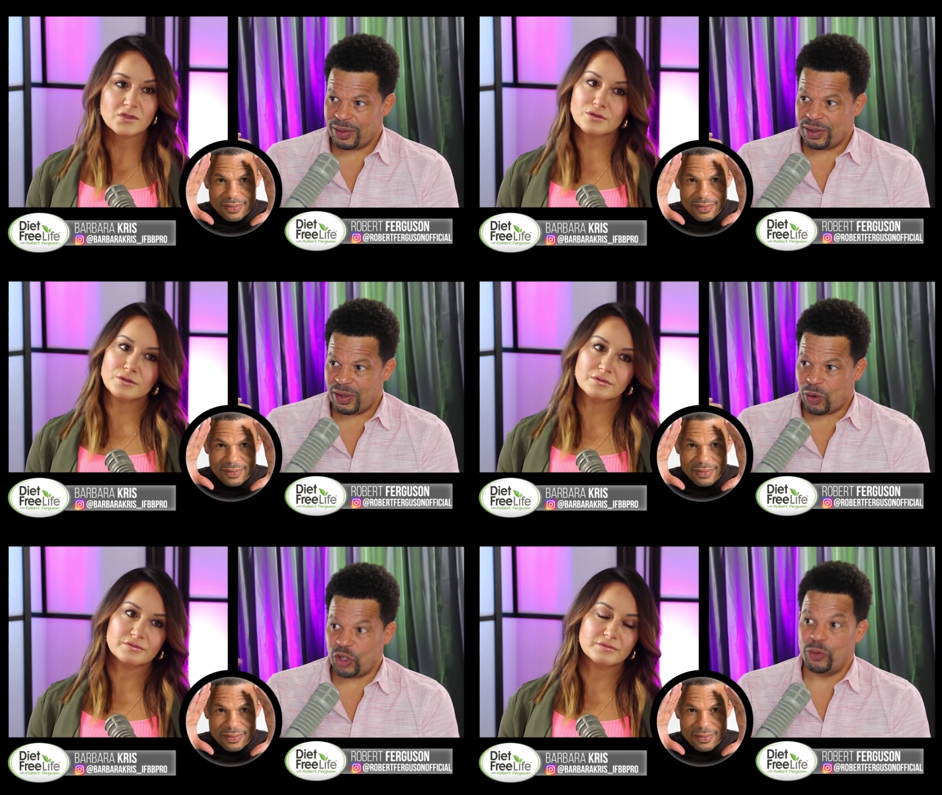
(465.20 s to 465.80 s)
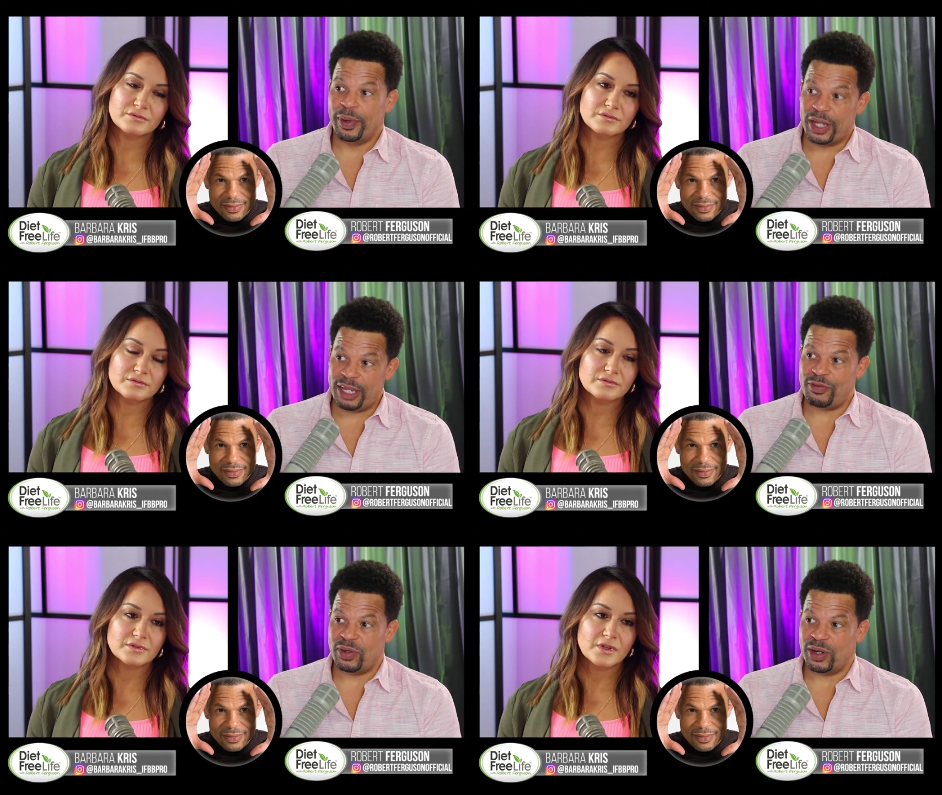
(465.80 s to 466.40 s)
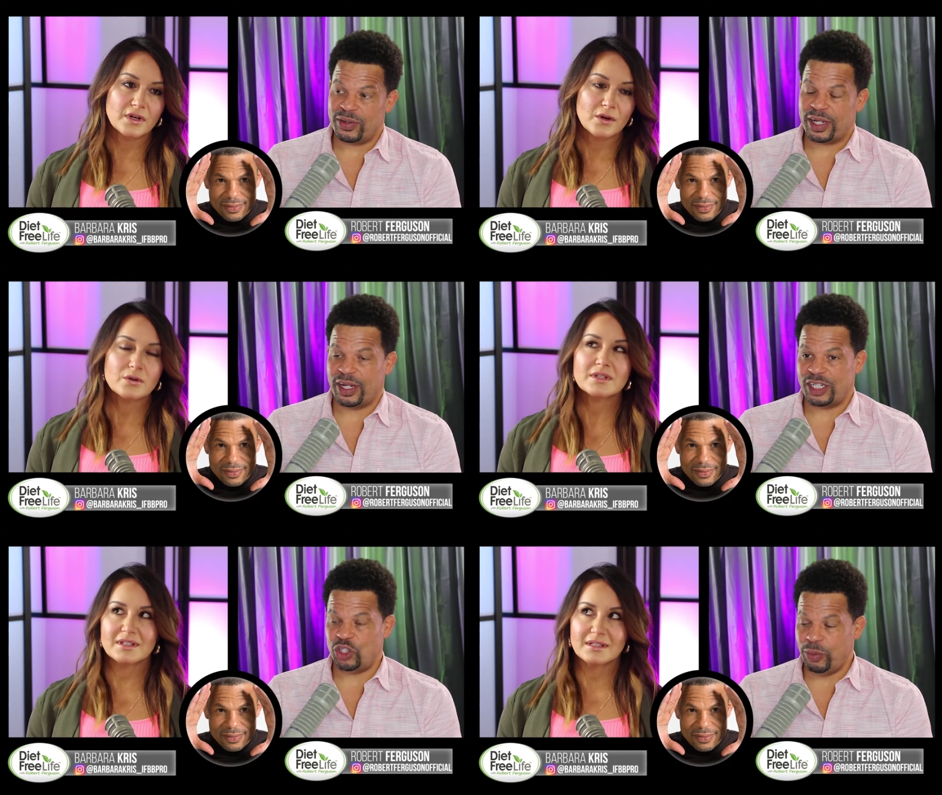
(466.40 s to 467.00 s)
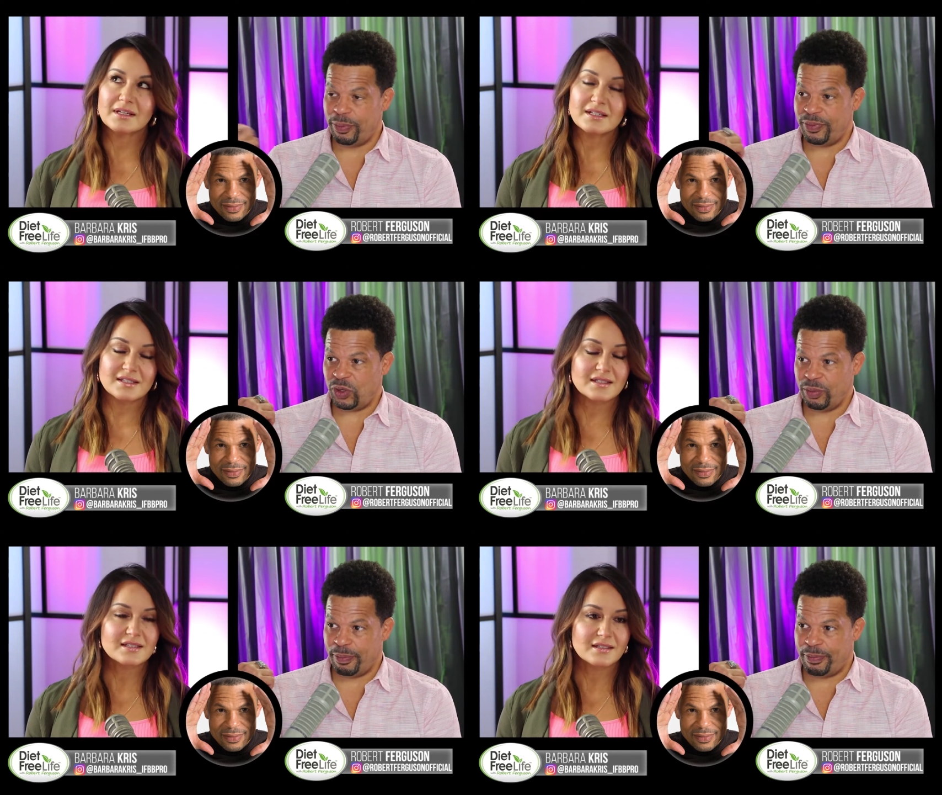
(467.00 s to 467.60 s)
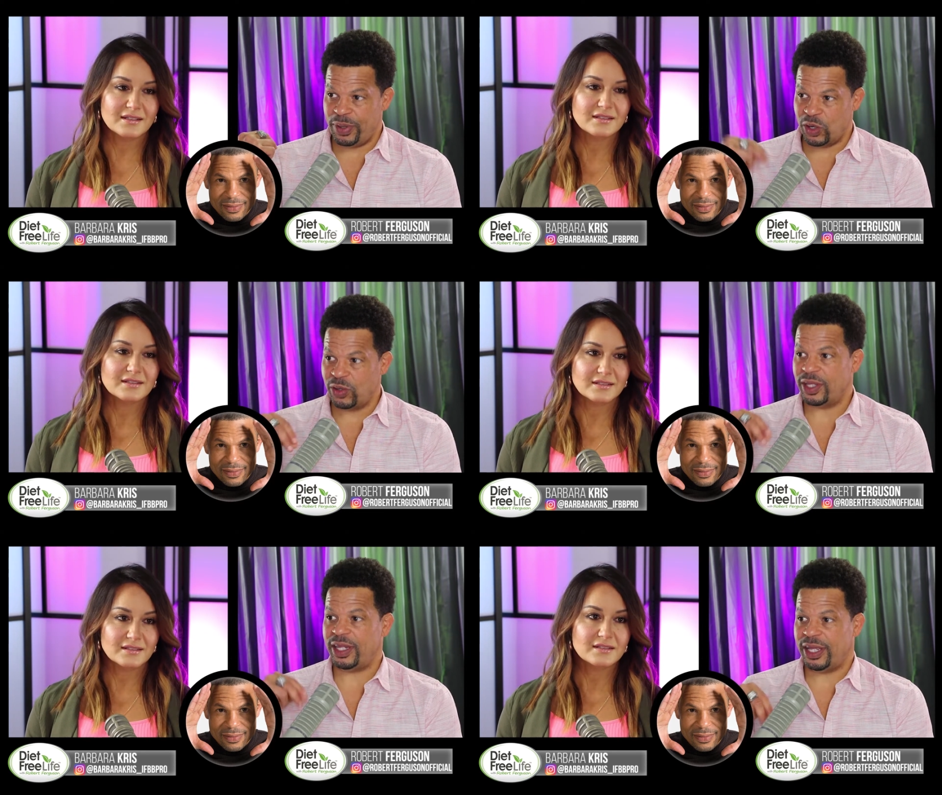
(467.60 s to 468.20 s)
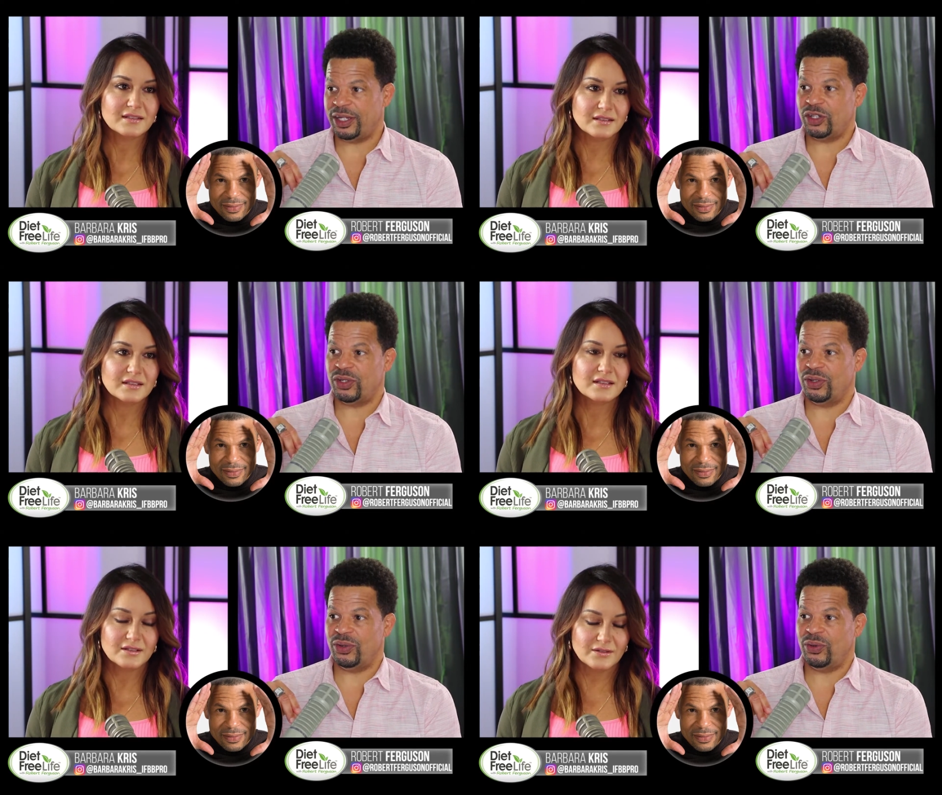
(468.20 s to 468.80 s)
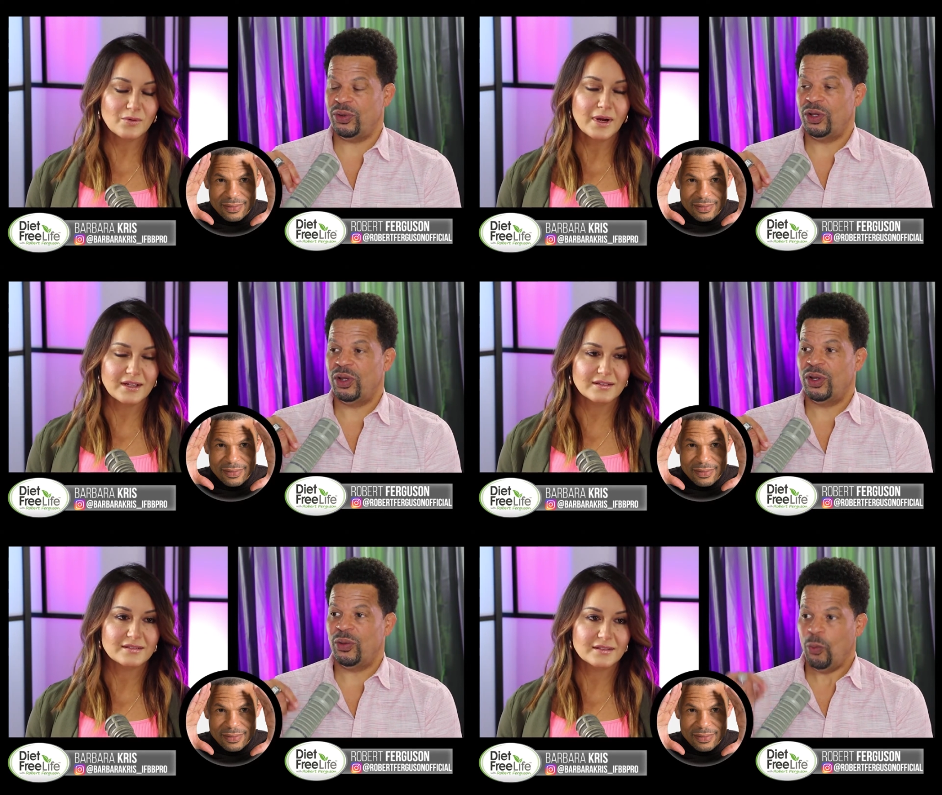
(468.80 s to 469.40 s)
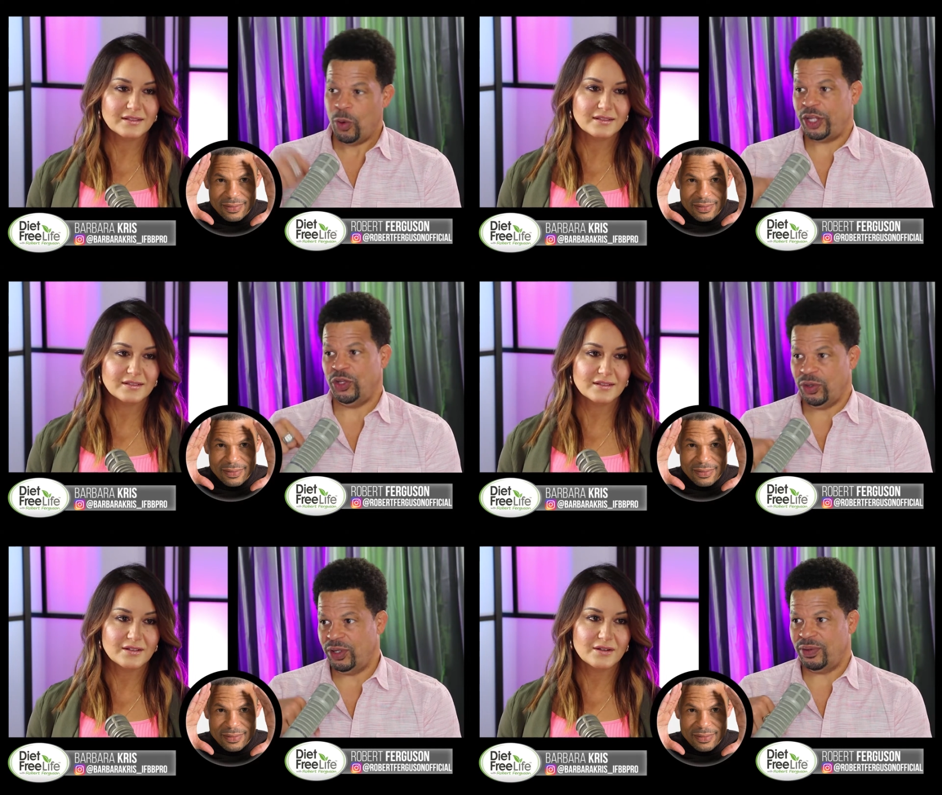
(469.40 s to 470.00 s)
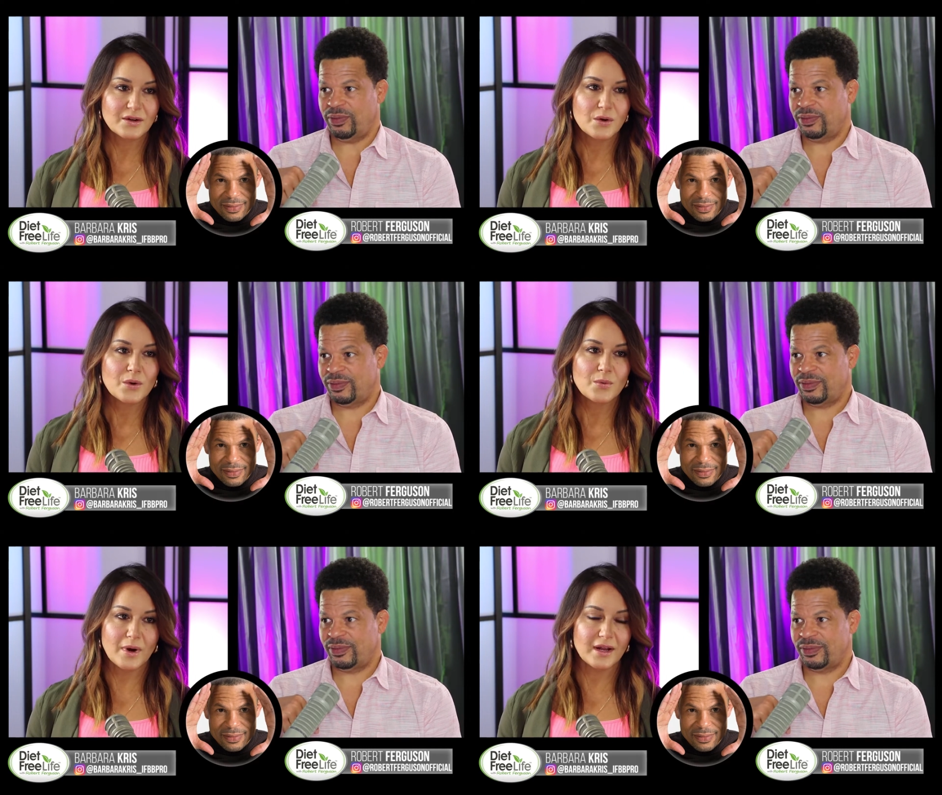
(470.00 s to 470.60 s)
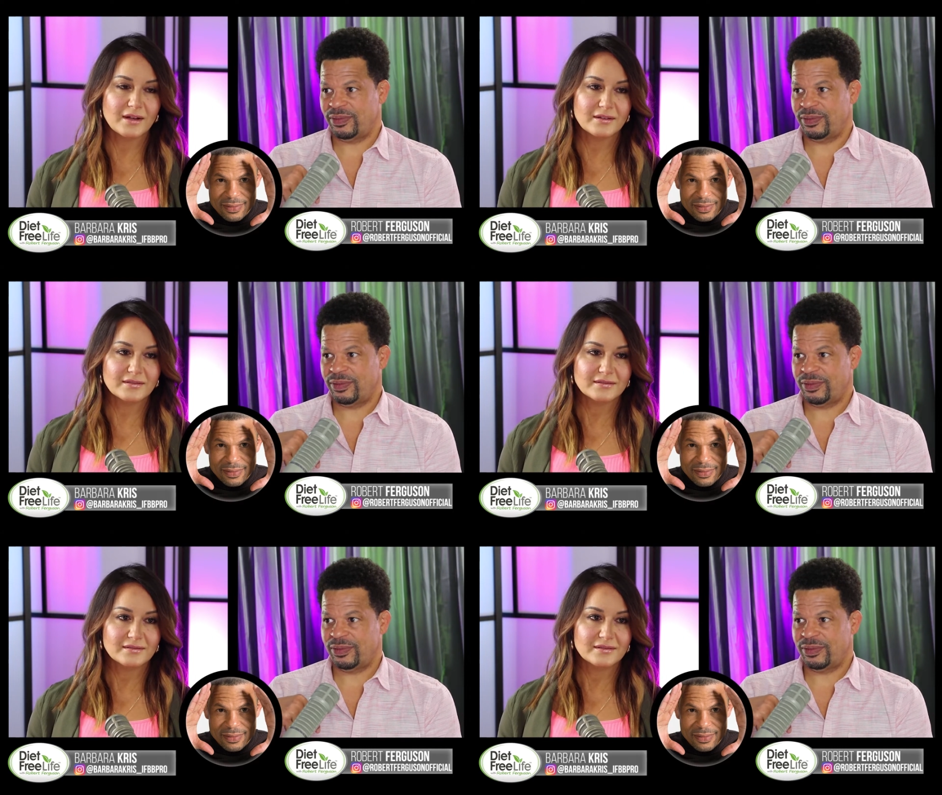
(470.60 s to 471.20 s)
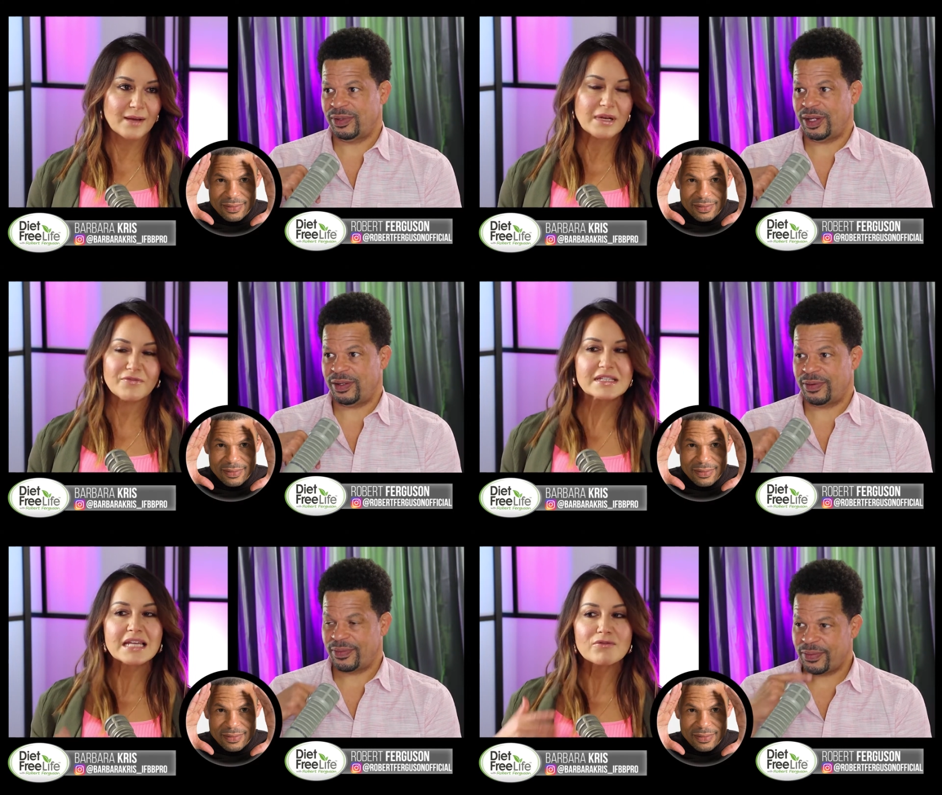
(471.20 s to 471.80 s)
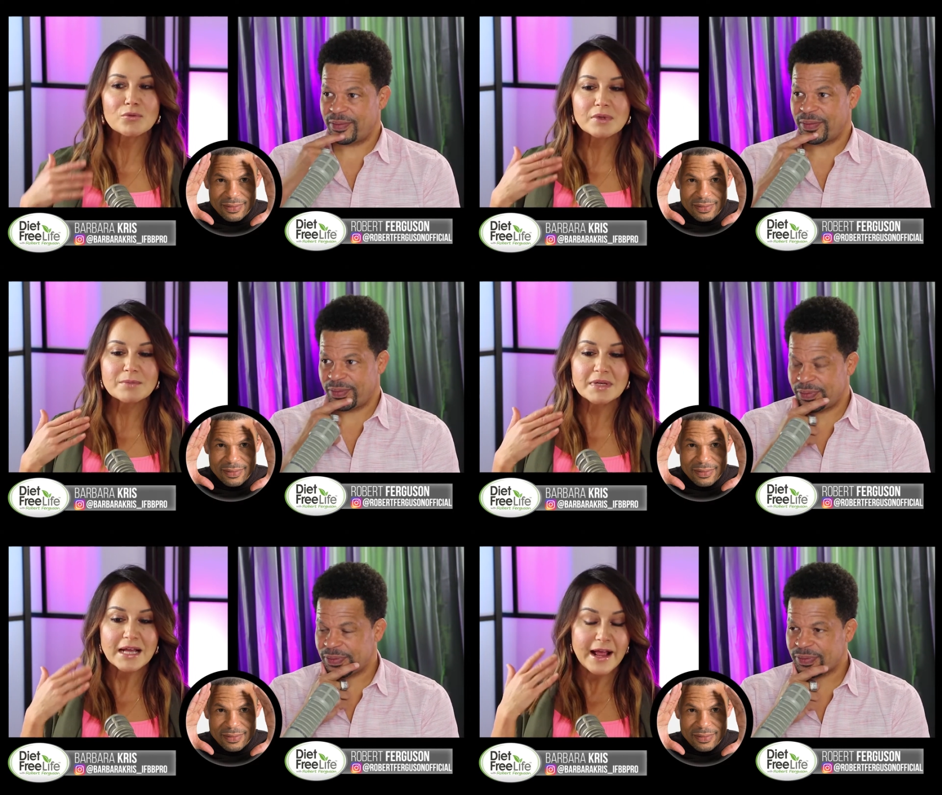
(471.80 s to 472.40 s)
Speaker 1: True. Or you believe you don't unless you yes. you build it into right. what you do.
Speaker 2: Right. I mean, if it's never really been a